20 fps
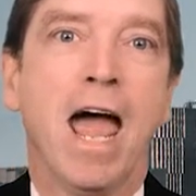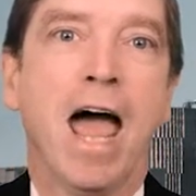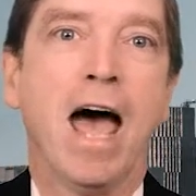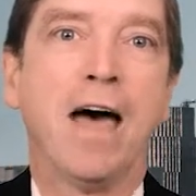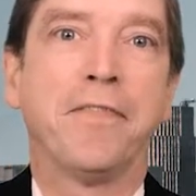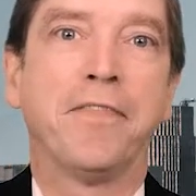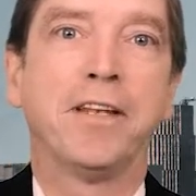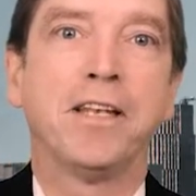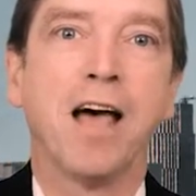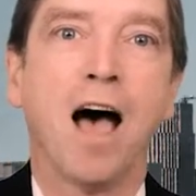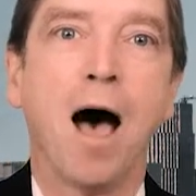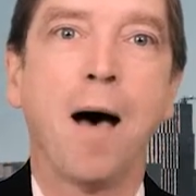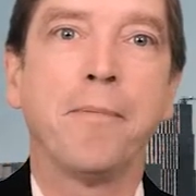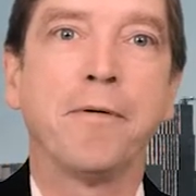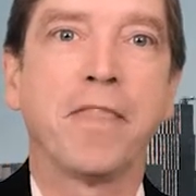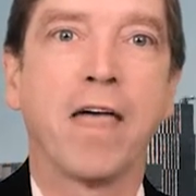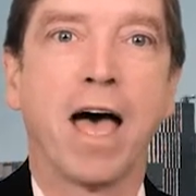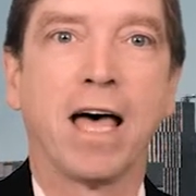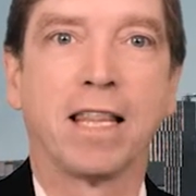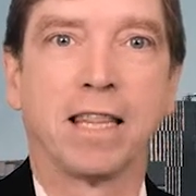At the top
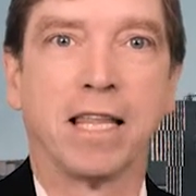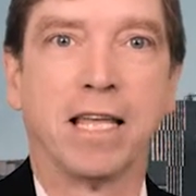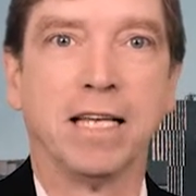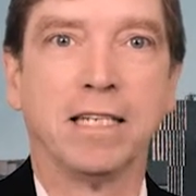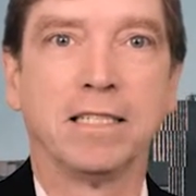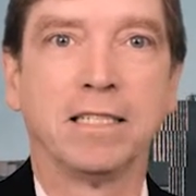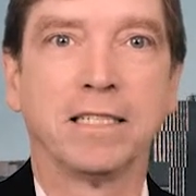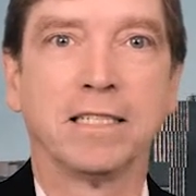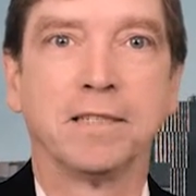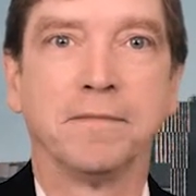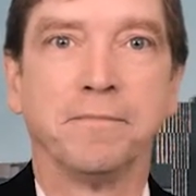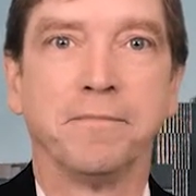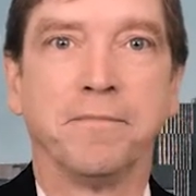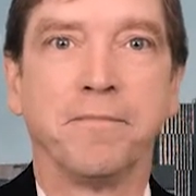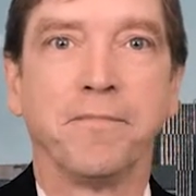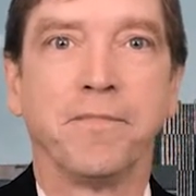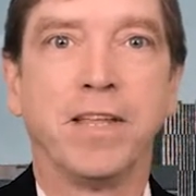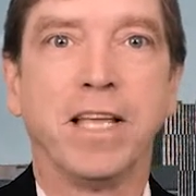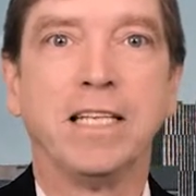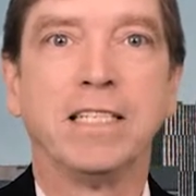of that list
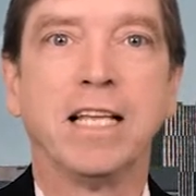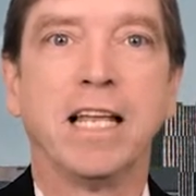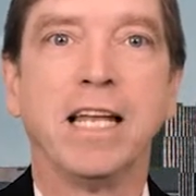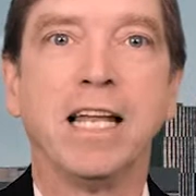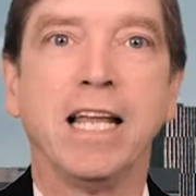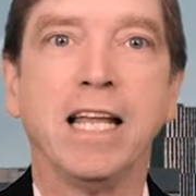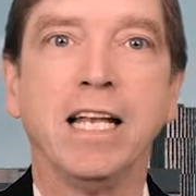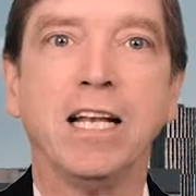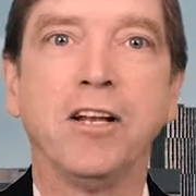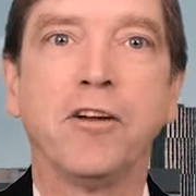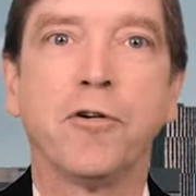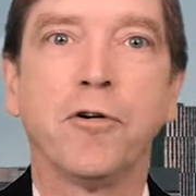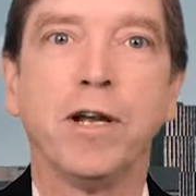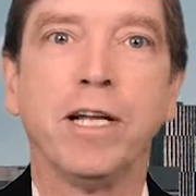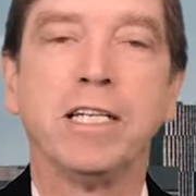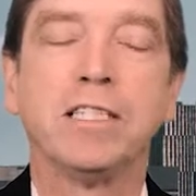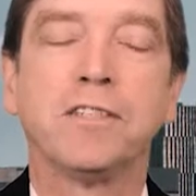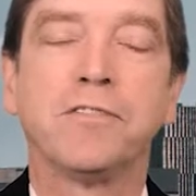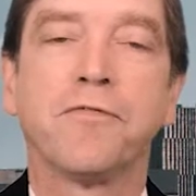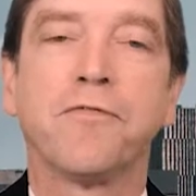is an
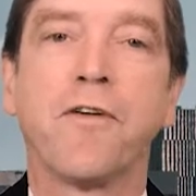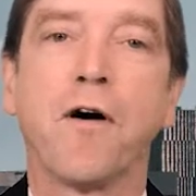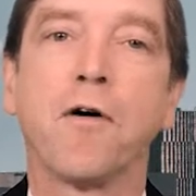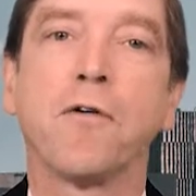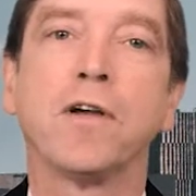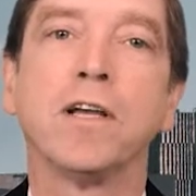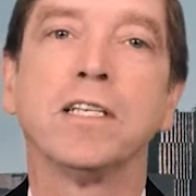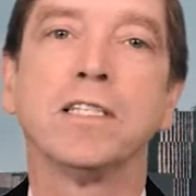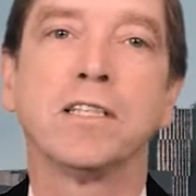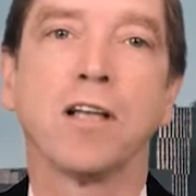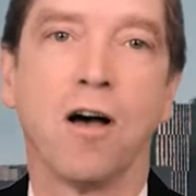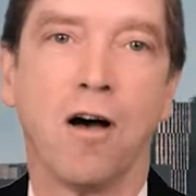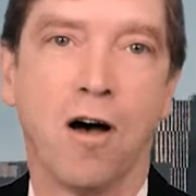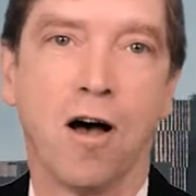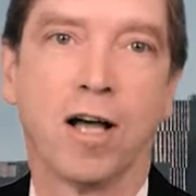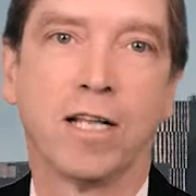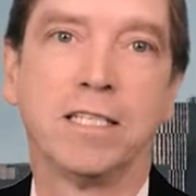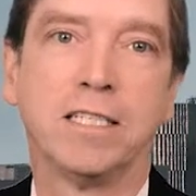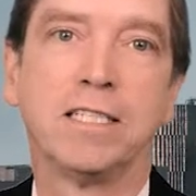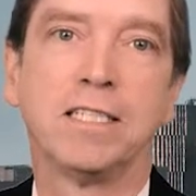increased focus
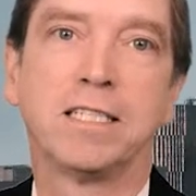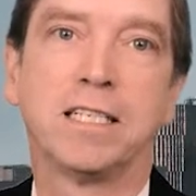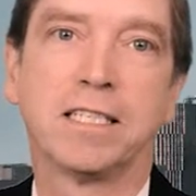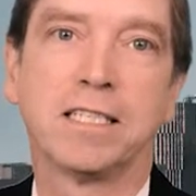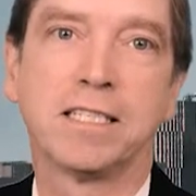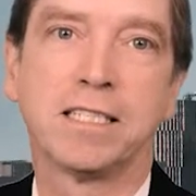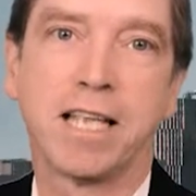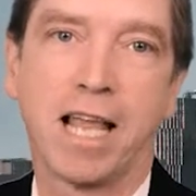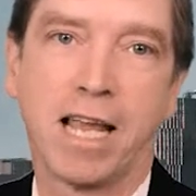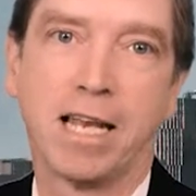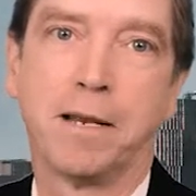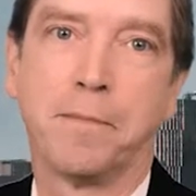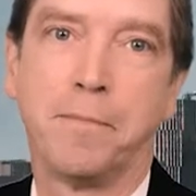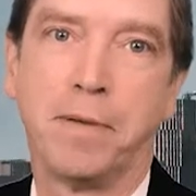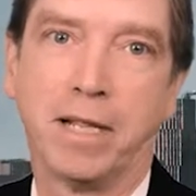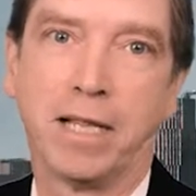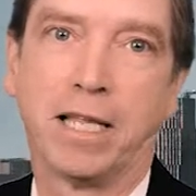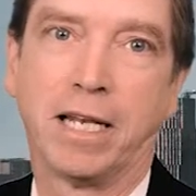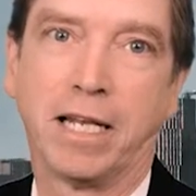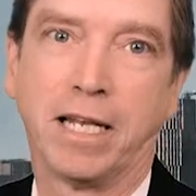on
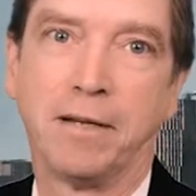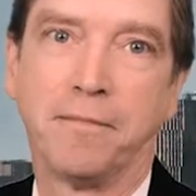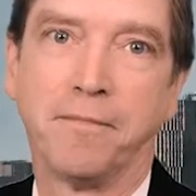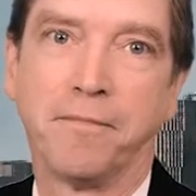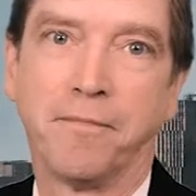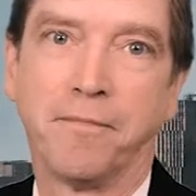sustainability.